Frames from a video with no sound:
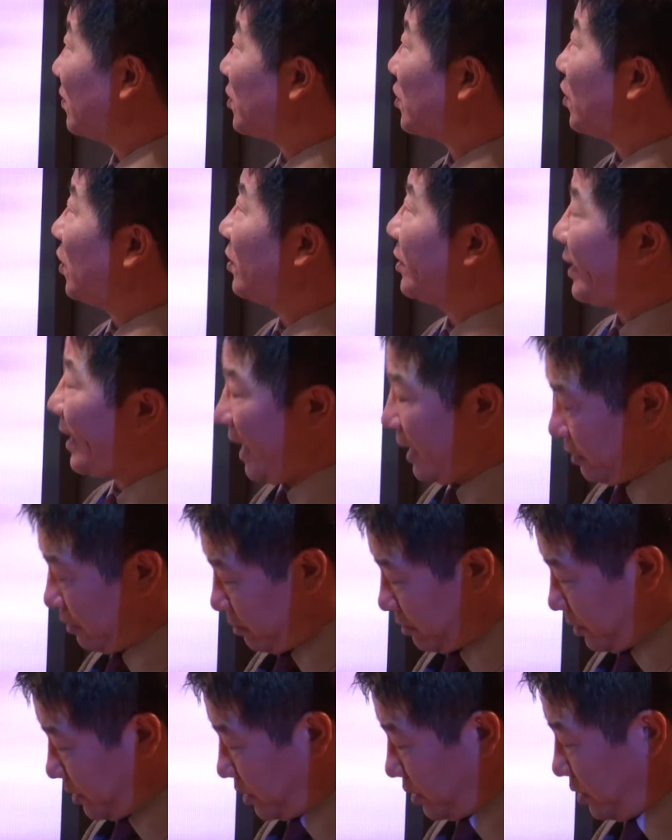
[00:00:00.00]
what's called the
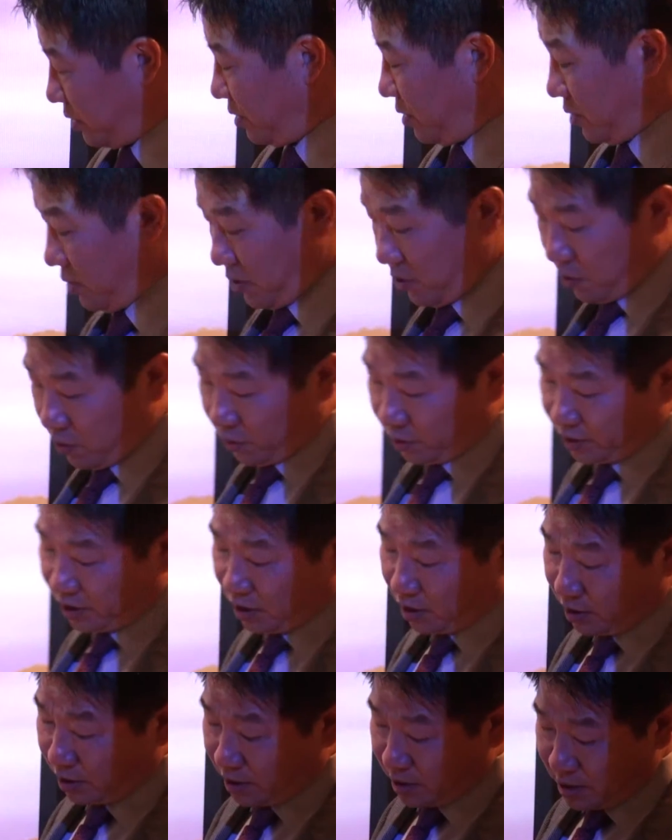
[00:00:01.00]
calculus, or
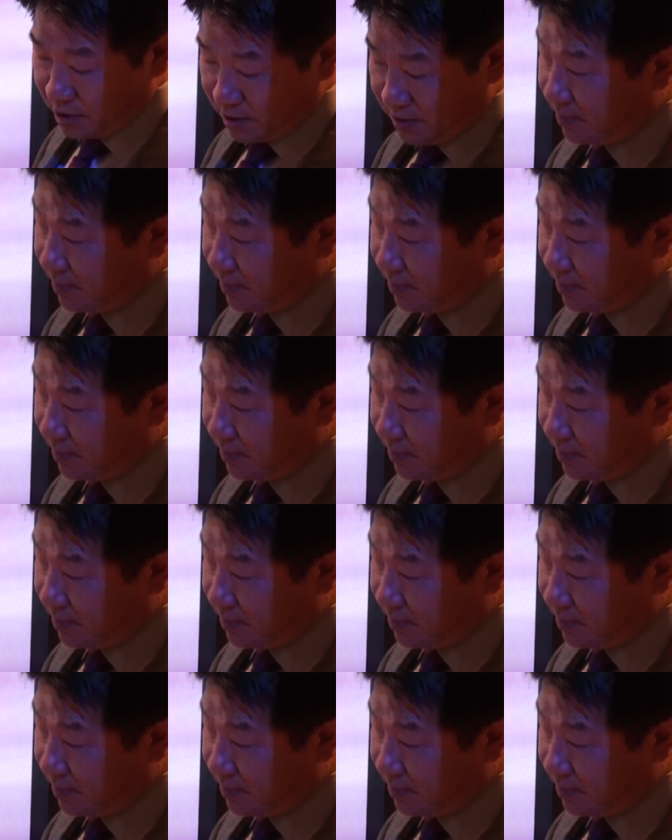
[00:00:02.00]
tartar.